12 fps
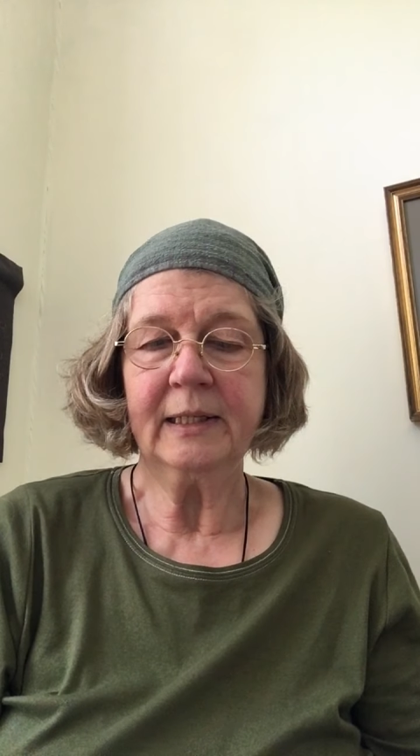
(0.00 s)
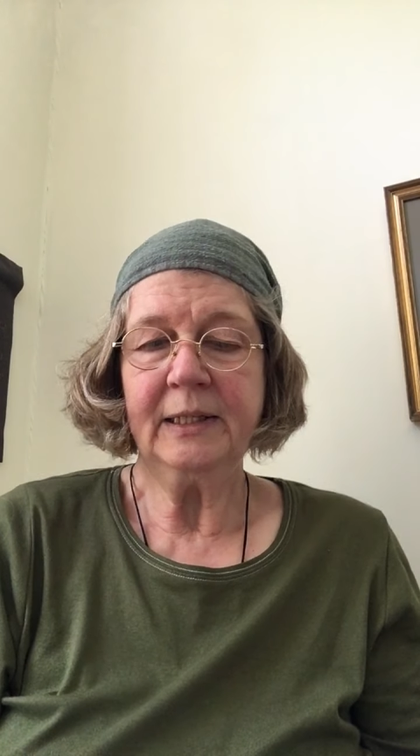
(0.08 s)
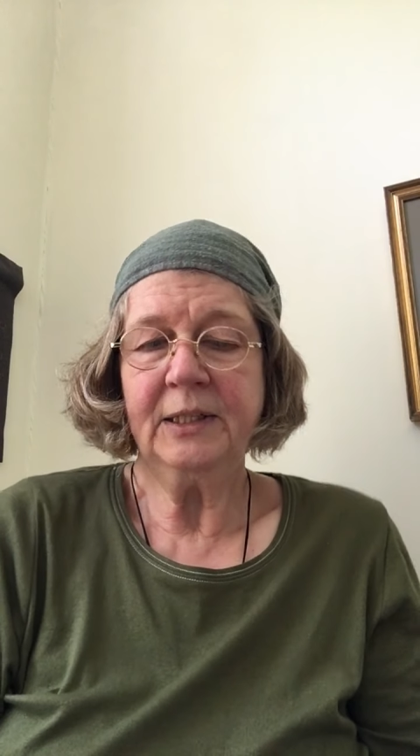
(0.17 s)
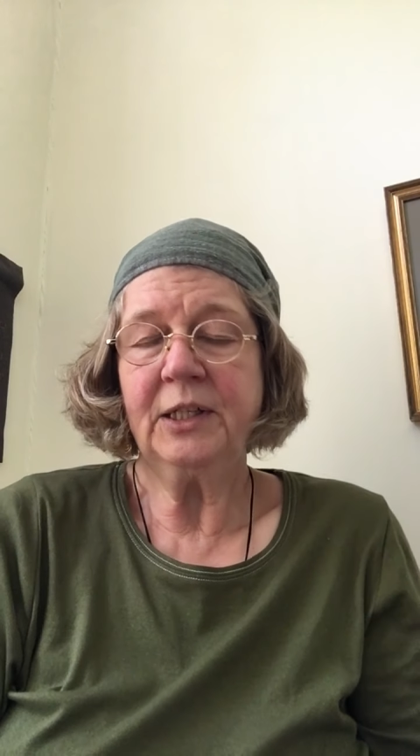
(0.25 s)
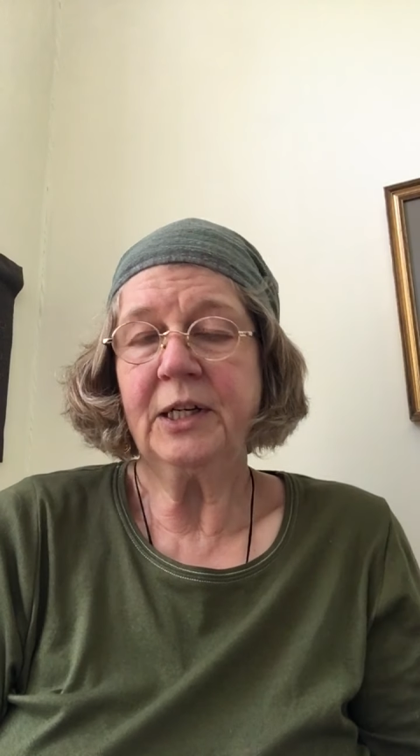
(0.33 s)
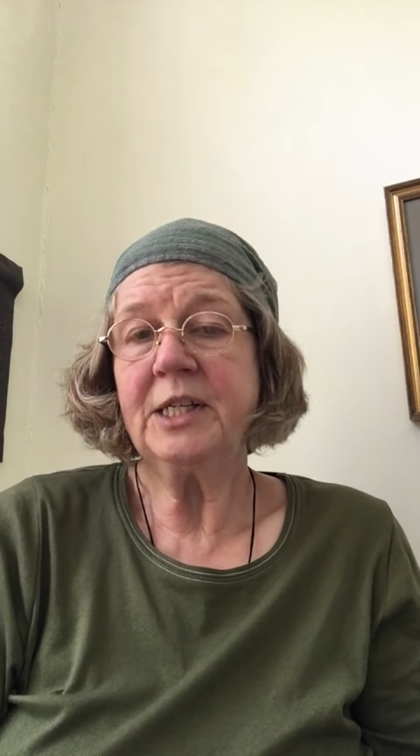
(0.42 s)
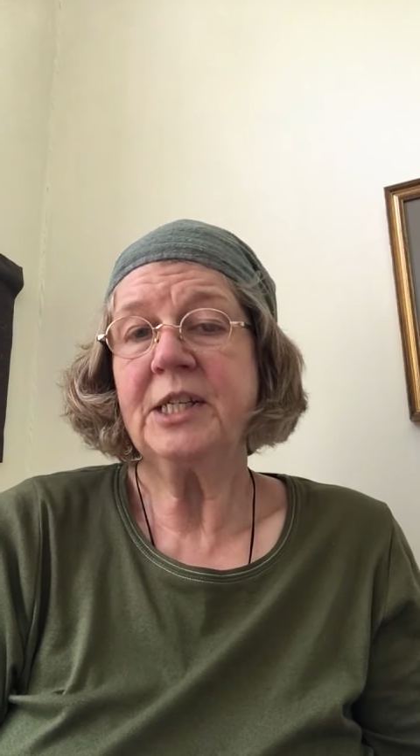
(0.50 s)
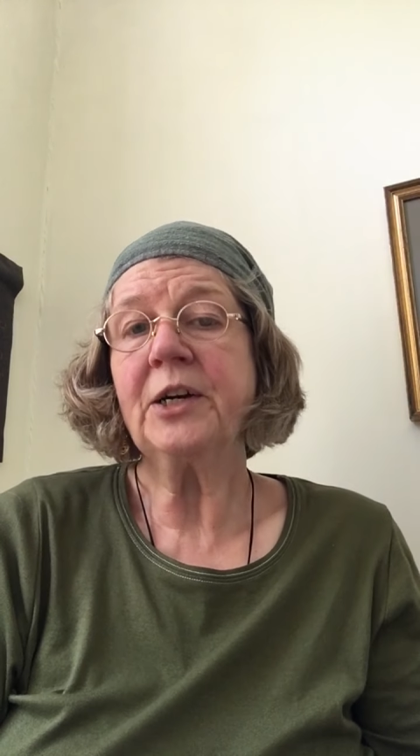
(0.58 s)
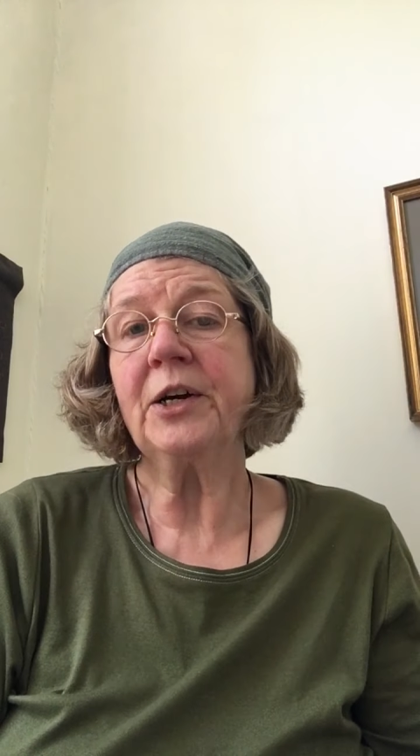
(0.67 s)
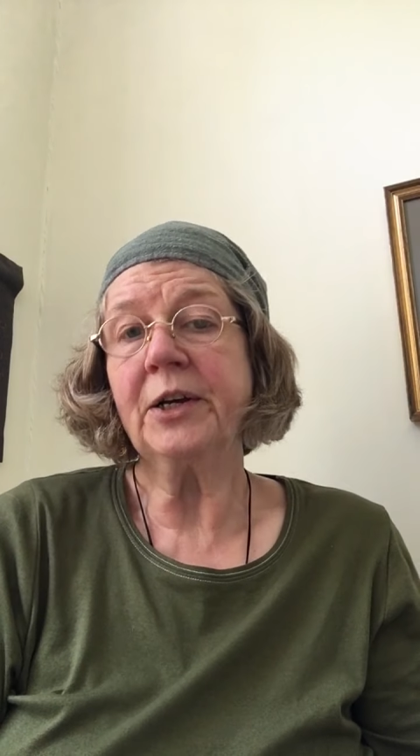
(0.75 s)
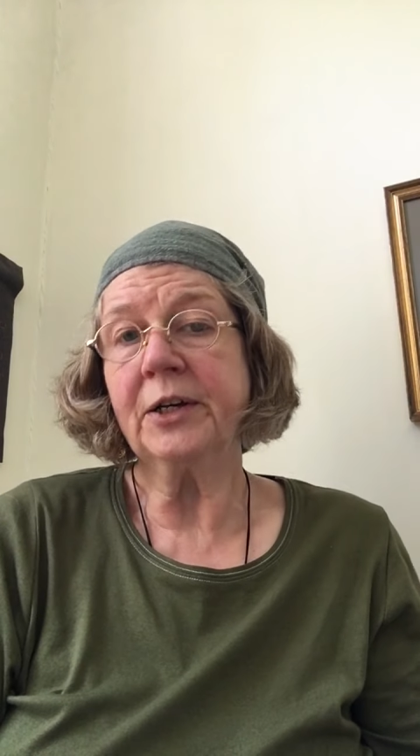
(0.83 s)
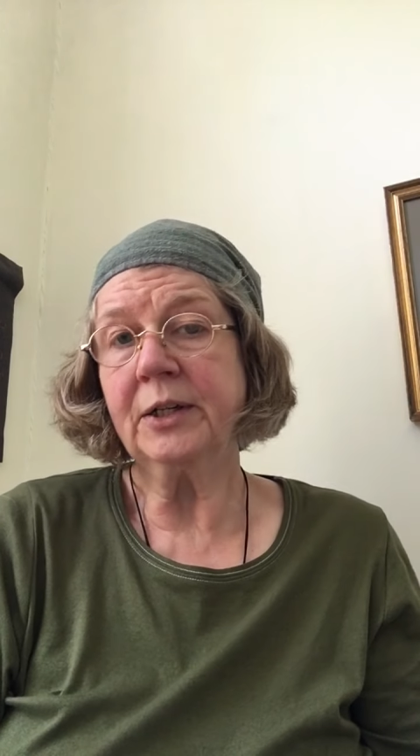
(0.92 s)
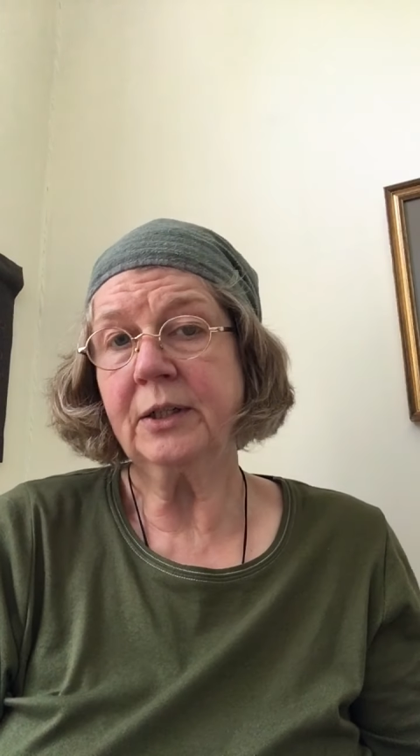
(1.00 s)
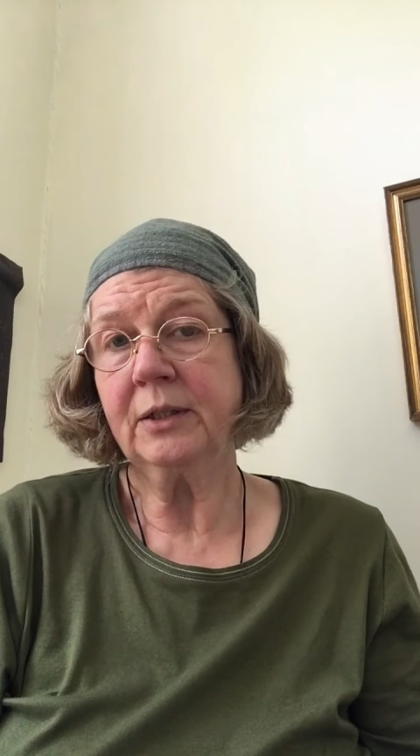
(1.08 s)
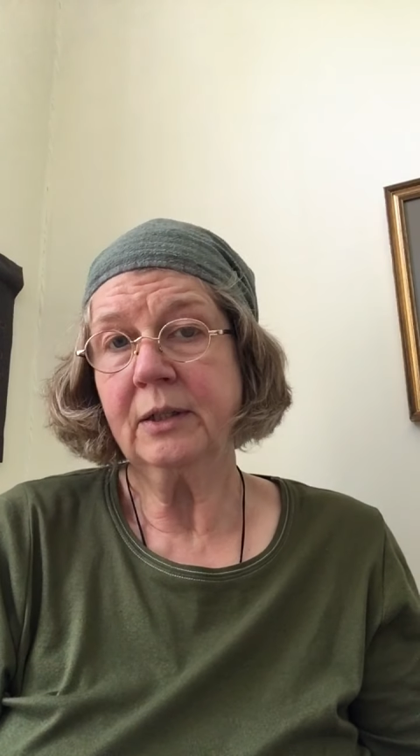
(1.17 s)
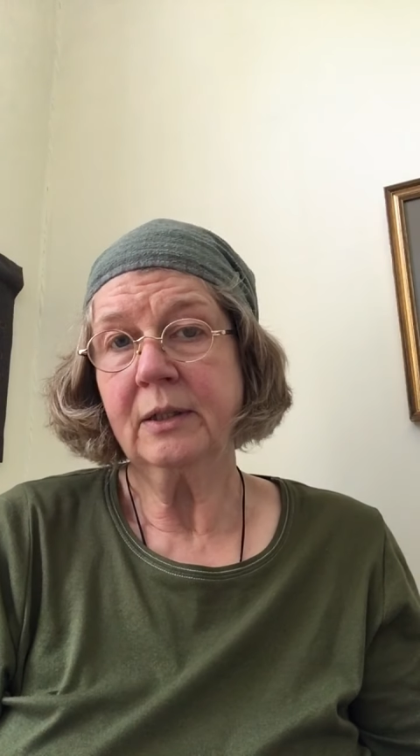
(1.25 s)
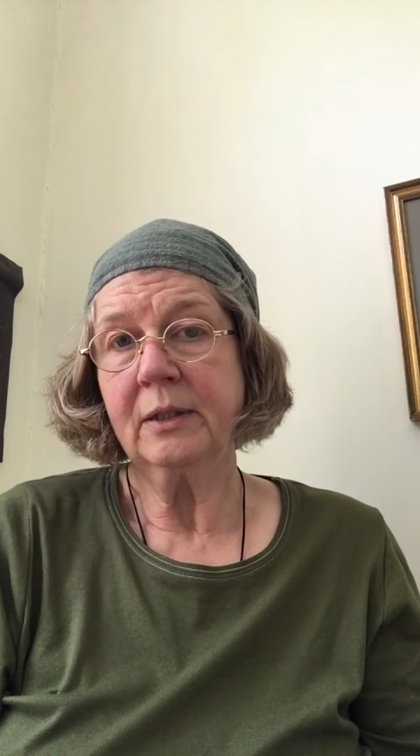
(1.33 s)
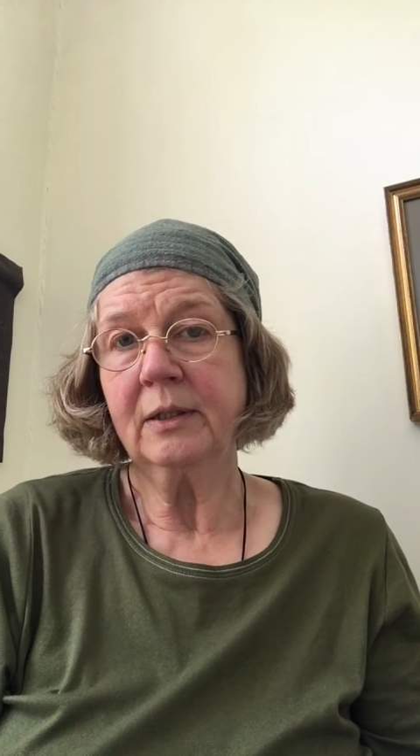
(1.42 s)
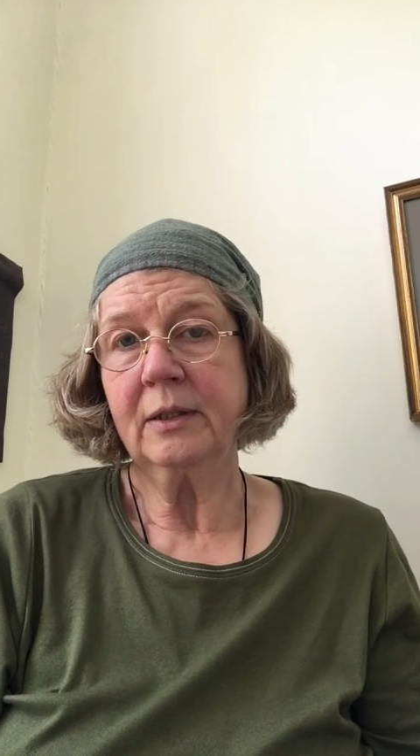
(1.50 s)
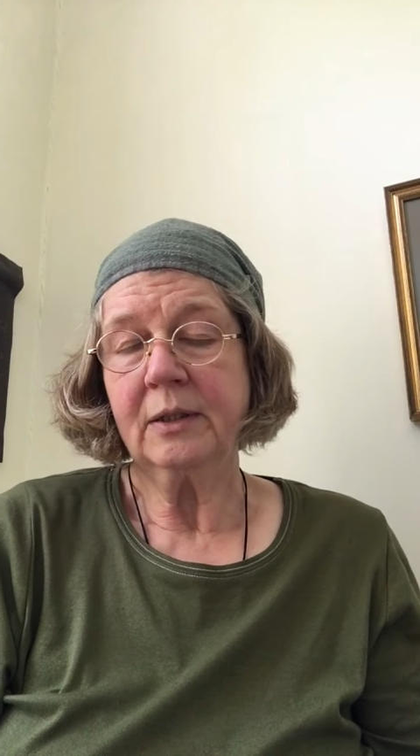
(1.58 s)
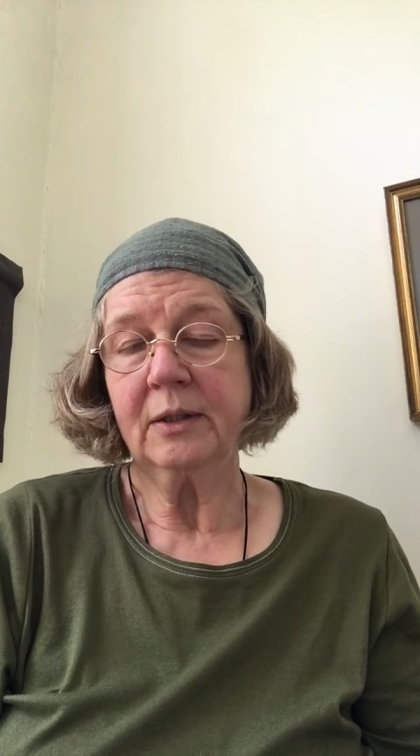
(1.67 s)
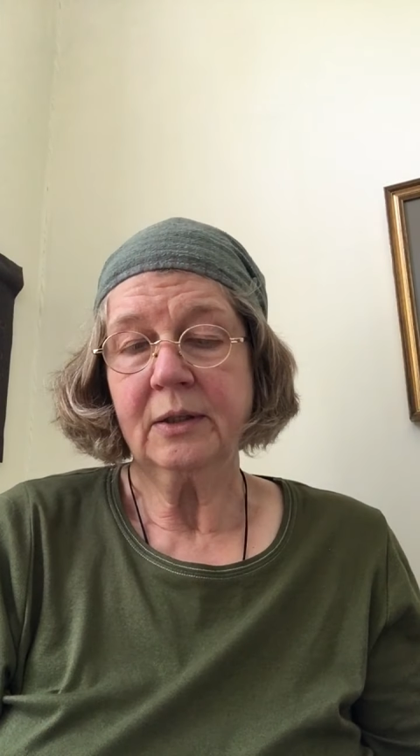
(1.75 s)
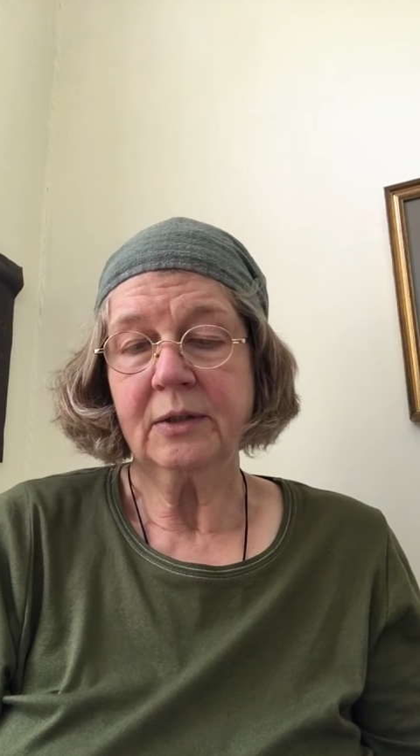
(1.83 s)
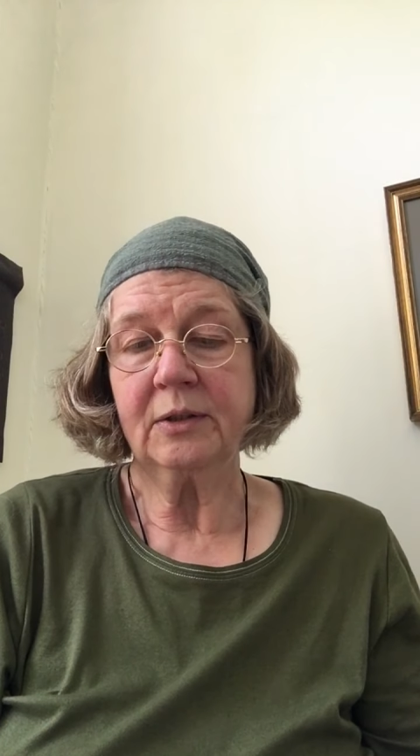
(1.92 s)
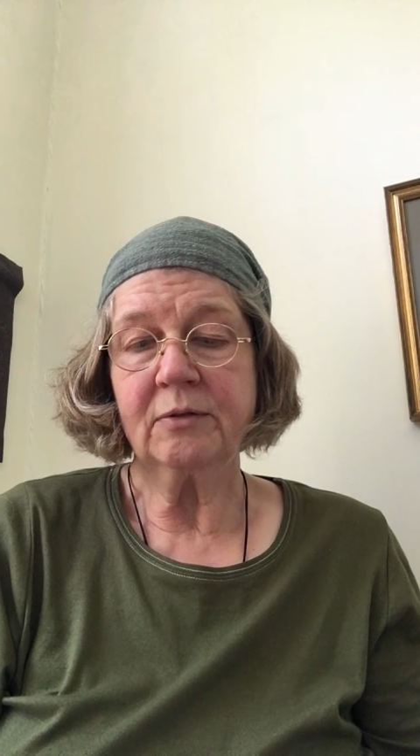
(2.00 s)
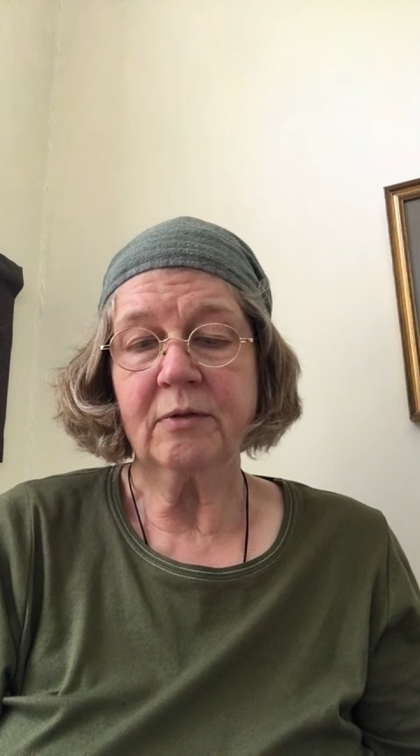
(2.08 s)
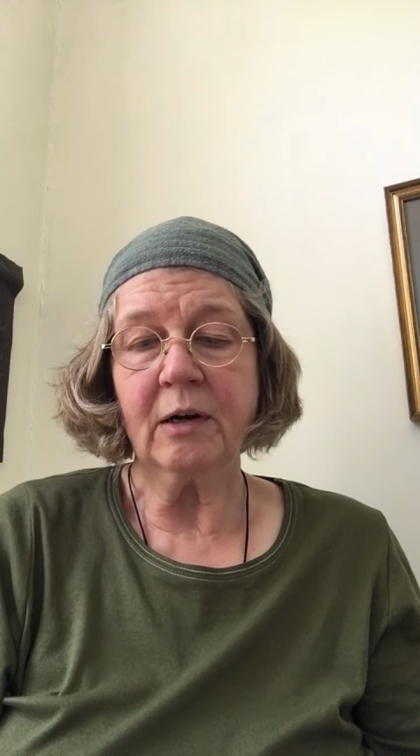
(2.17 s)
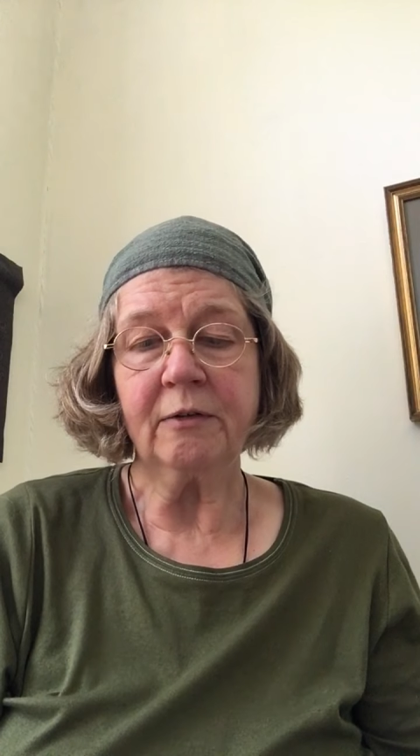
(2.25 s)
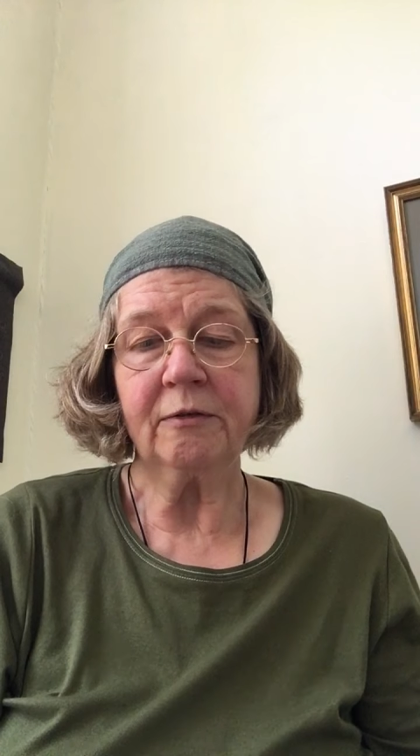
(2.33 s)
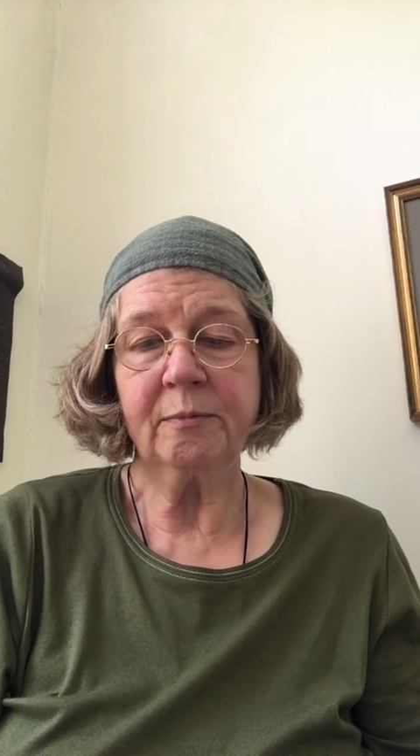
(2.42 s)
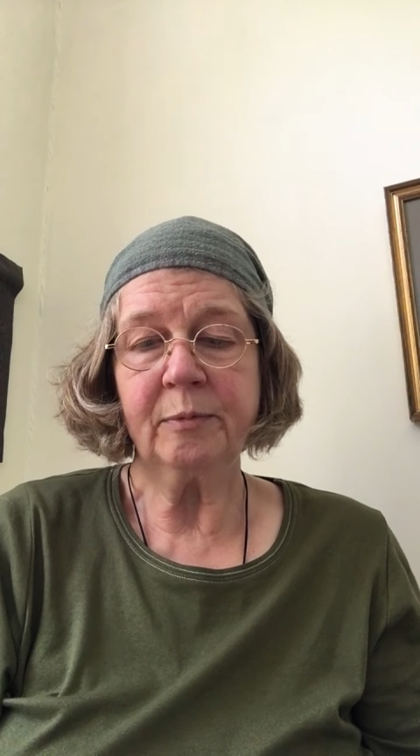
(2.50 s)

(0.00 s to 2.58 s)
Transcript: "in Isaiah, the rough